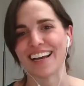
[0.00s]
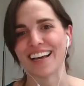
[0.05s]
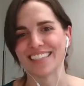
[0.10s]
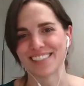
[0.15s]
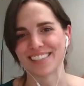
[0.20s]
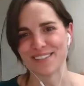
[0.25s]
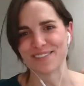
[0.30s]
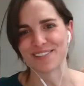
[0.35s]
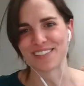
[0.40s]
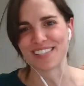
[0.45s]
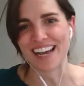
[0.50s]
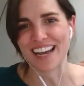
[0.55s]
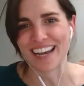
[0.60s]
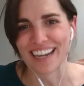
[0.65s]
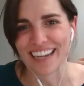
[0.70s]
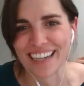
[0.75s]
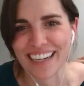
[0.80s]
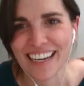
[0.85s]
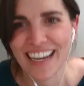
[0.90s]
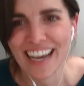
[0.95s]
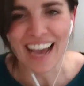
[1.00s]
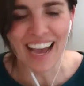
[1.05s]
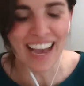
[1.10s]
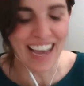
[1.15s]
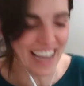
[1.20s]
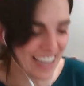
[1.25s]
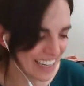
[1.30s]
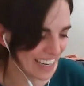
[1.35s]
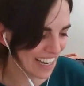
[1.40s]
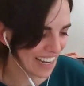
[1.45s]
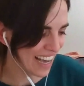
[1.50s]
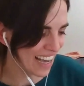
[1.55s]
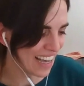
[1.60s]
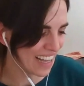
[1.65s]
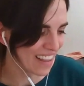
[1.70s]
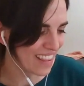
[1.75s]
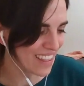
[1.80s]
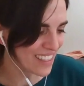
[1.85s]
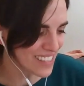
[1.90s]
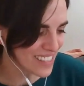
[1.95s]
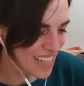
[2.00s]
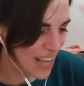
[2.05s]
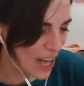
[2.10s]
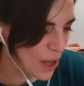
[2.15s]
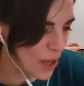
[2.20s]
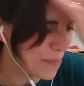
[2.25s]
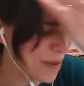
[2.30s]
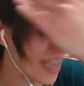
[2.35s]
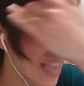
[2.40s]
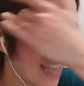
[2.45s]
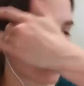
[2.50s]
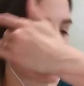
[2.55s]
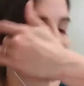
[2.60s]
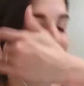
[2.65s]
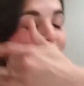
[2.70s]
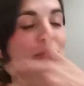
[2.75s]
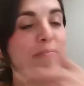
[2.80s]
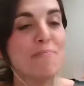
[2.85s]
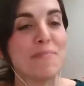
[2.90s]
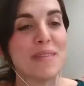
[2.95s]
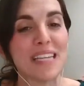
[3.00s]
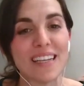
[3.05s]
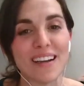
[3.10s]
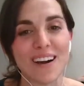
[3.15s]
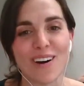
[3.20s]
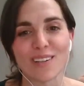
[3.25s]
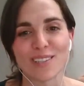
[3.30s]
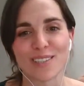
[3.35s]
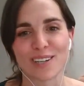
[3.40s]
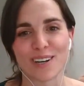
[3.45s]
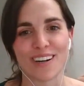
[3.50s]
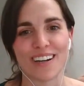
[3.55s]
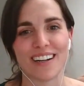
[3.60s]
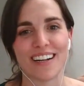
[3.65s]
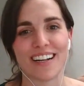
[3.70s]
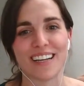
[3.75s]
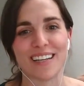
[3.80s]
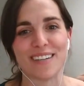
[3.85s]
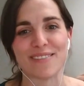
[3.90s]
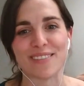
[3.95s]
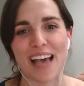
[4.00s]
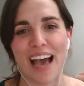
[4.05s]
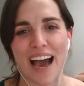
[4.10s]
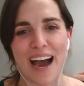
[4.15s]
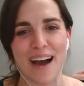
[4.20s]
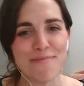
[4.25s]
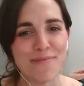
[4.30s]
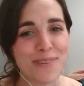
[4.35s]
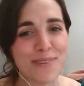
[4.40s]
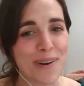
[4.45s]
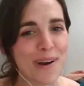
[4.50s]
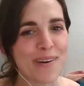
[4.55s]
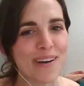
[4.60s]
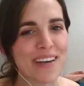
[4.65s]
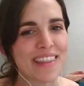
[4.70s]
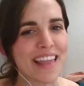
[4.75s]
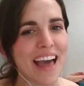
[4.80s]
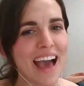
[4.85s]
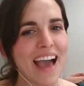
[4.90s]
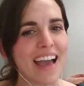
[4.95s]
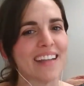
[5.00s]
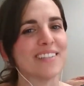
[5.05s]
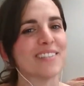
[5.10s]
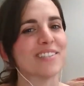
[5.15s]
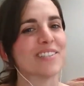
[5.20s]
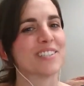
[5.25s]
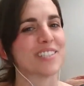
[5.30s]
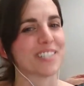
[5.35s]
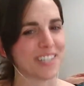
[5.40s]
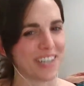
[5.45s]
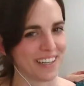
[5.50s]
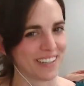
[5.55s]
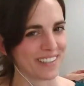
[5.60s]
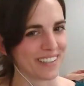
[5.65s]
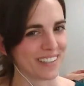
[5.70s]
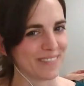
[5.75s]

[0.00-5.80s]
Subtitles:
That's what I'm saying. And the cell-based meat alternatives, I'm throwing that in Shutter.